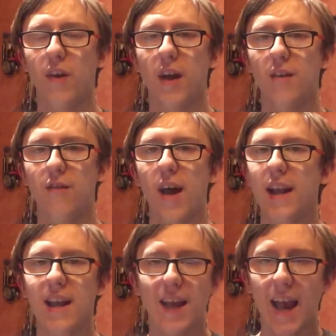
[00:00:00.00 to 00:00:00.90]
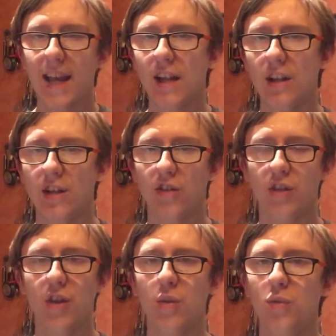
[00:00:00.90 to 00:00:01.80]
finding any
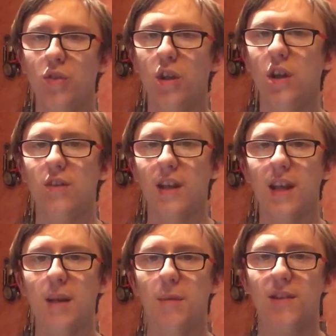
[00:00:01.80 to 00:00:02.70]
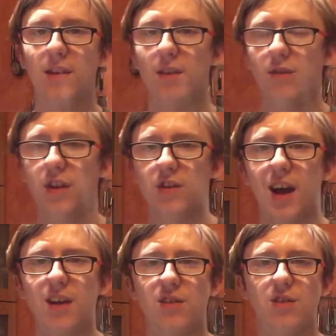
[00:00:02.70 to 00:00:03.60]
excuse to keep for the
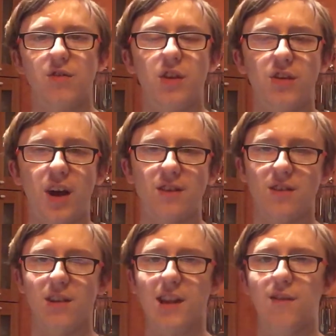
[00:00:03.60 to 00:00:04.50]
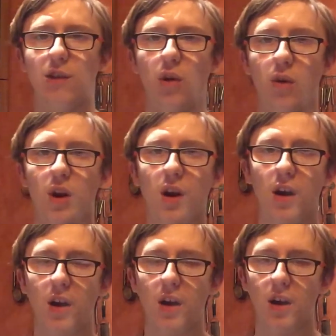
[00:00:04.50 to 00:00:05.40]
Titan to live longer,
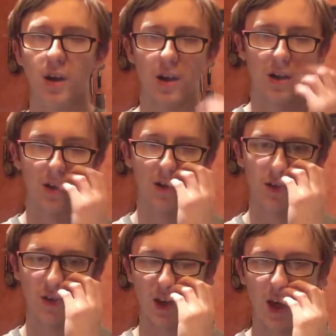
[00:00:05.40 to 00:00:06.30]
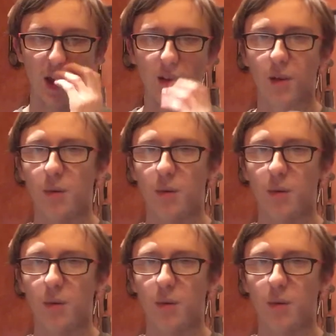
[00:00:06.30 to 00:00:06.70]
to keep